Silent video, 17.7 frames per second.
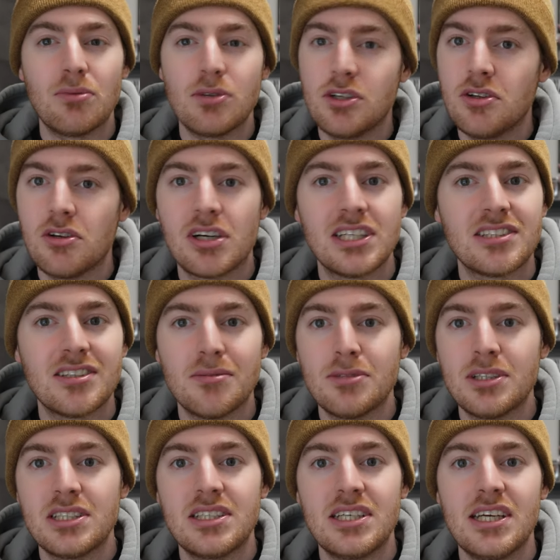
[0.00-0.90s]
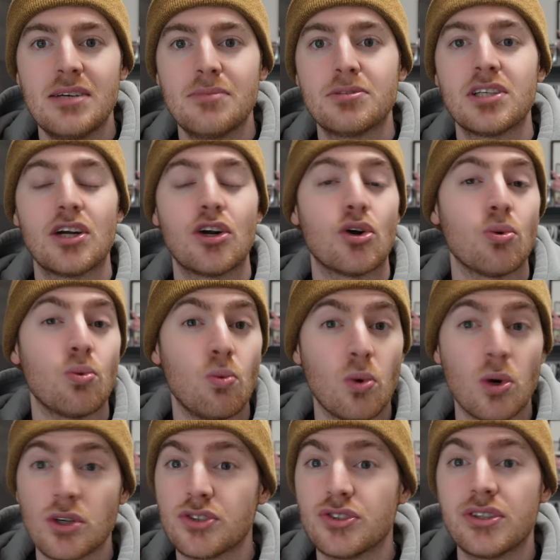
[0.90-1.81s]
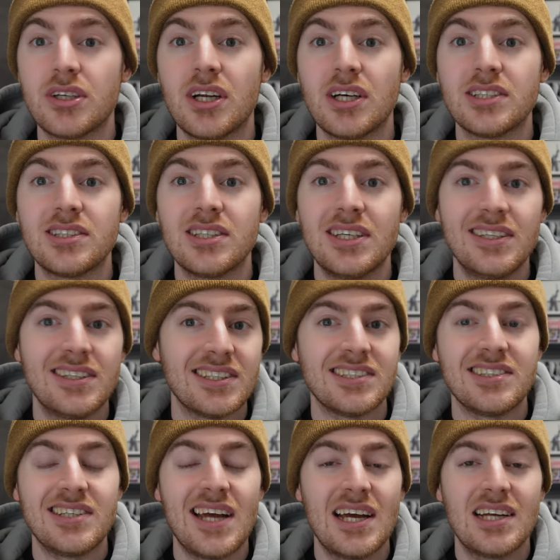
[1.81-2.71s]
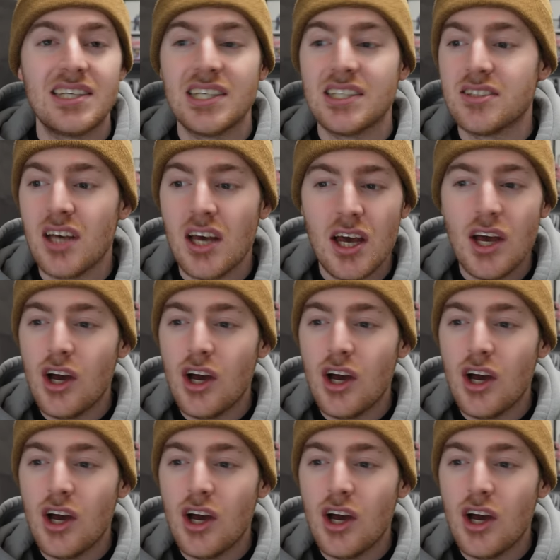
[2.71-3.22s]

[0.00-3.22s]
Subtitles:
When you look at some of the teams that are worse than us in the standings,